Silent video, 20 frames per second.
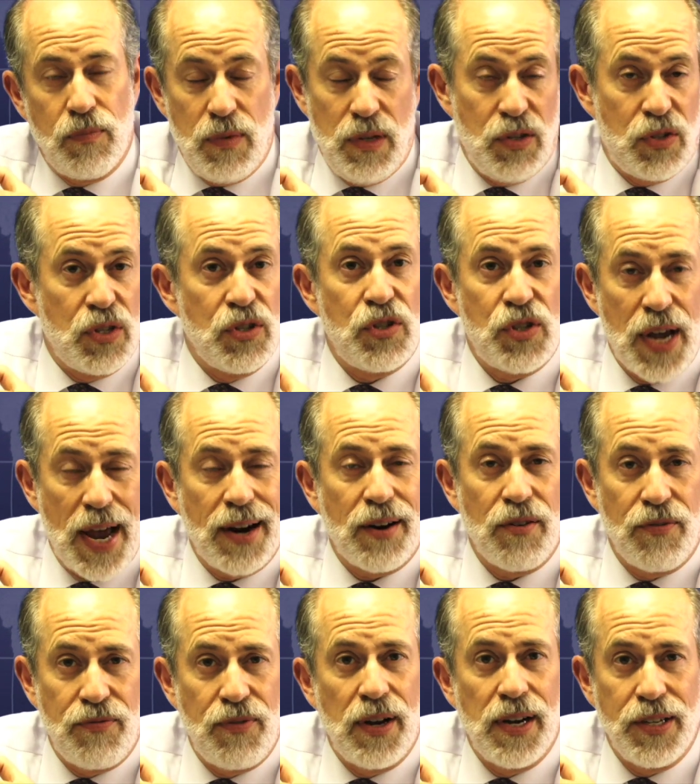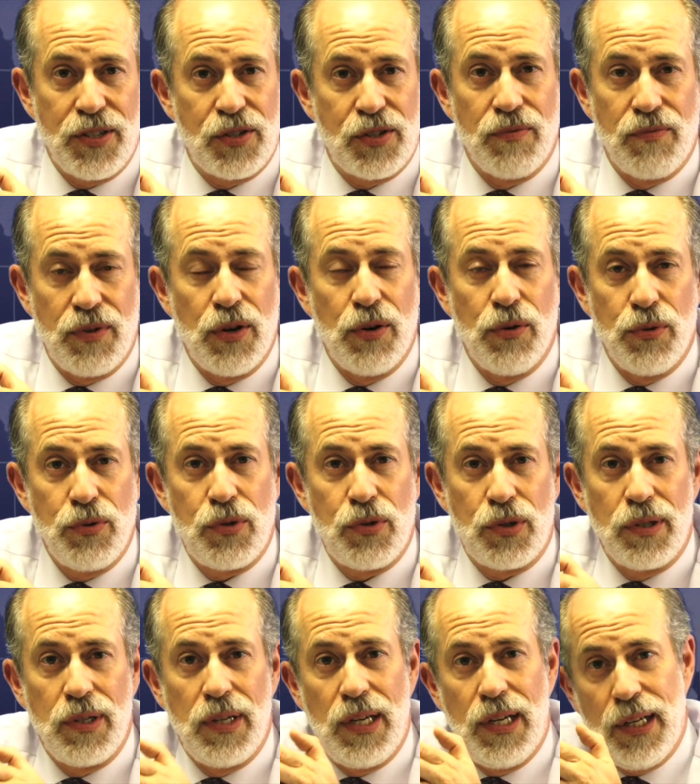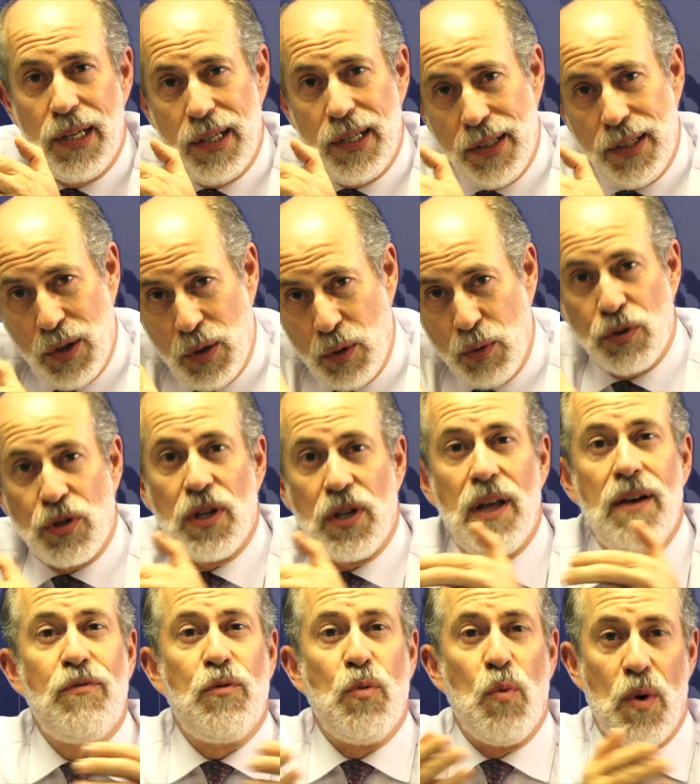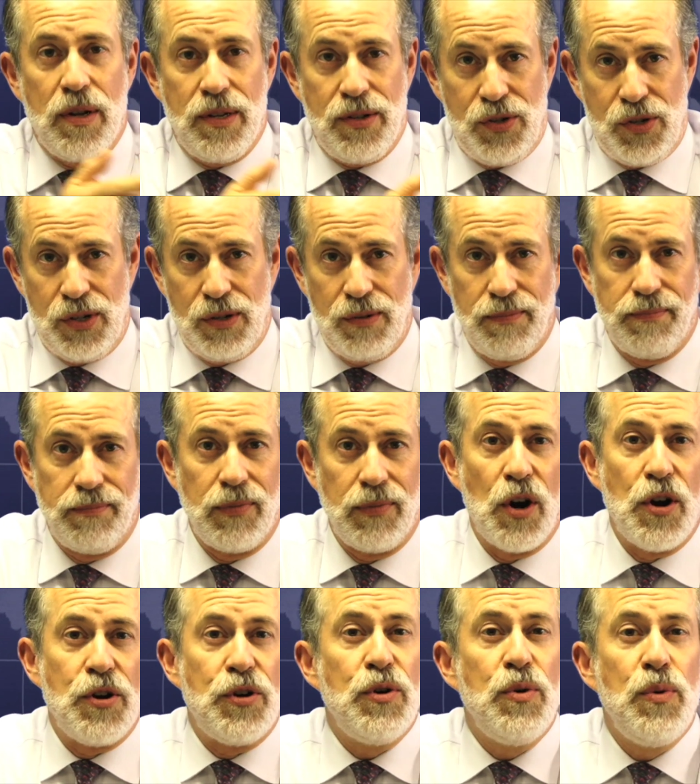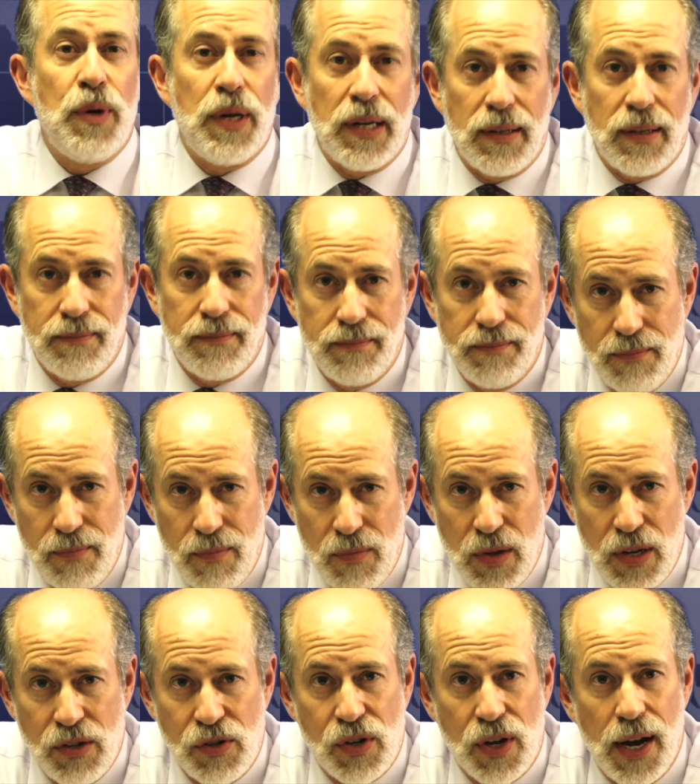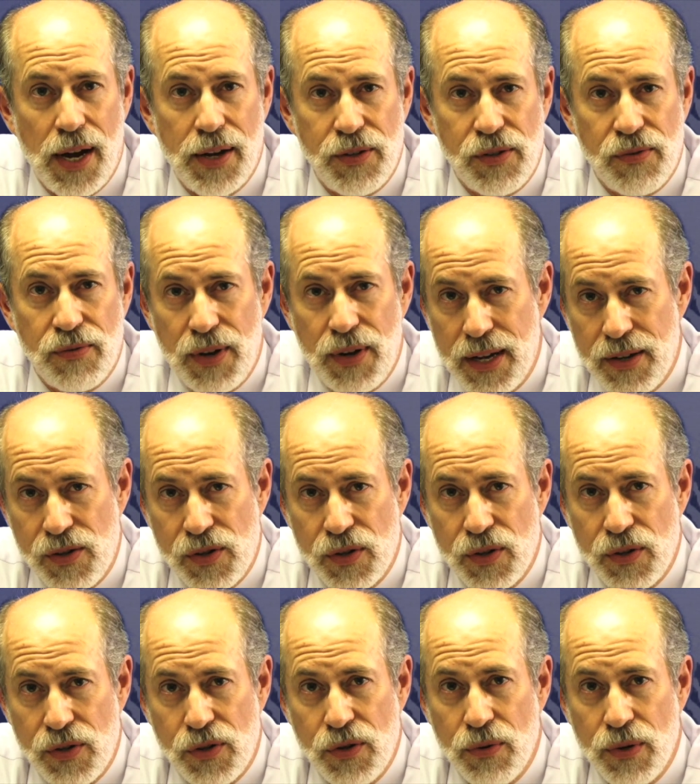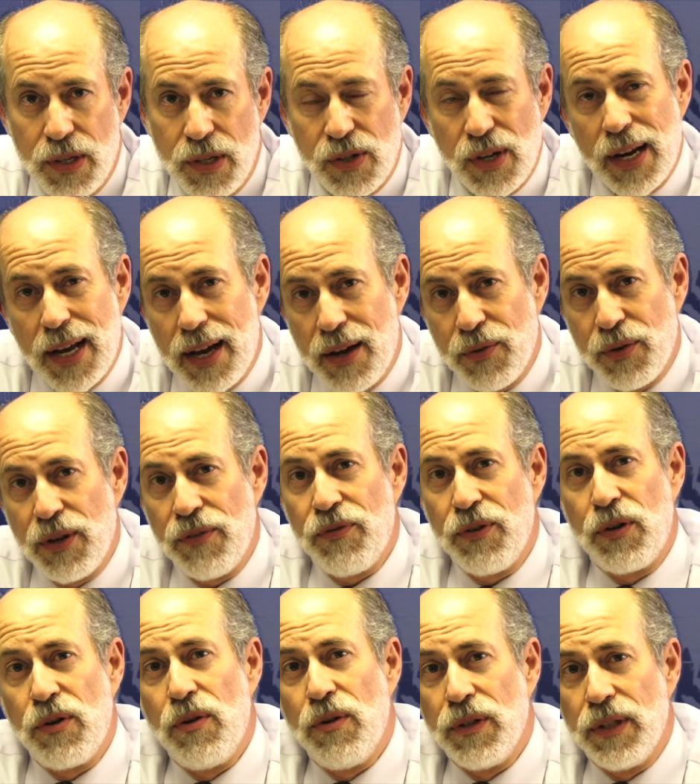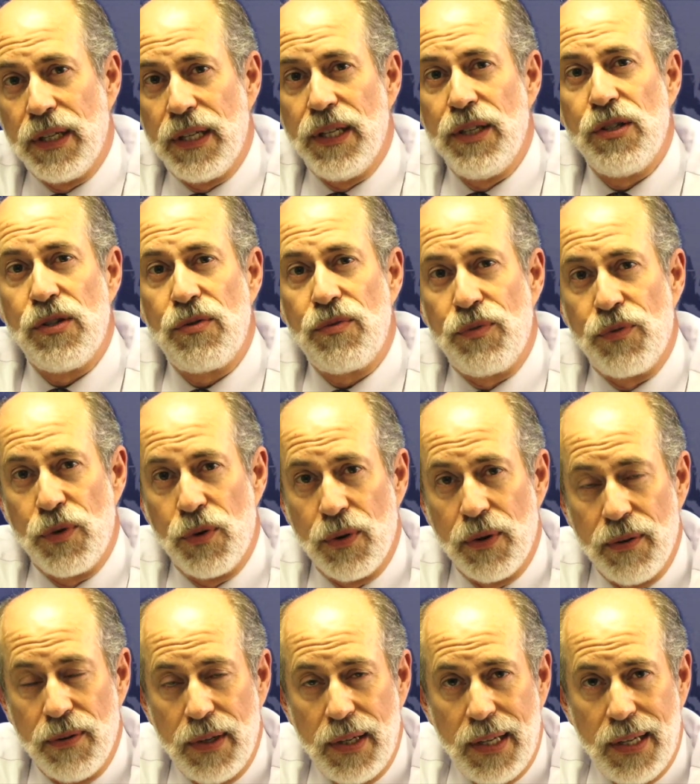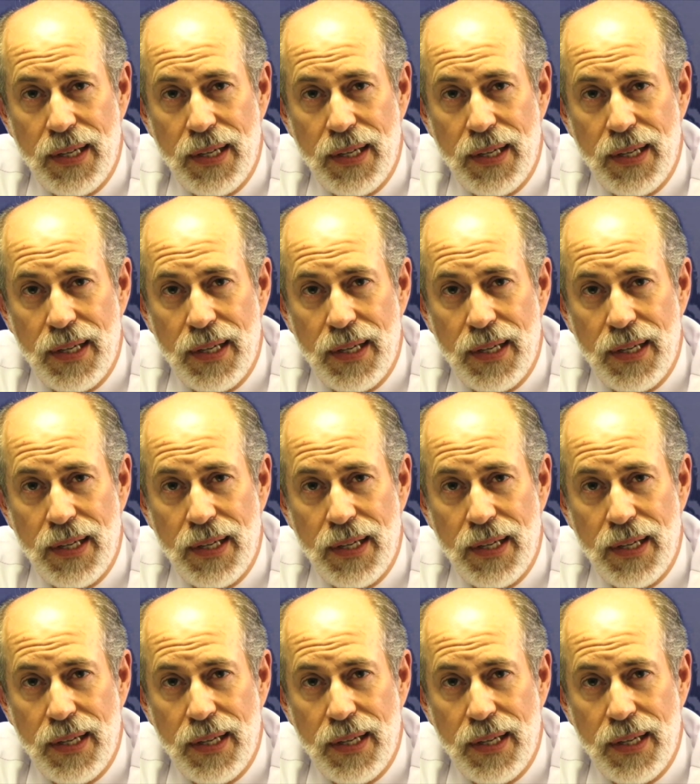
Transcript: is the sacrifice of those whose loved ones are doing these kinds of hazardous duties and how difficult it is for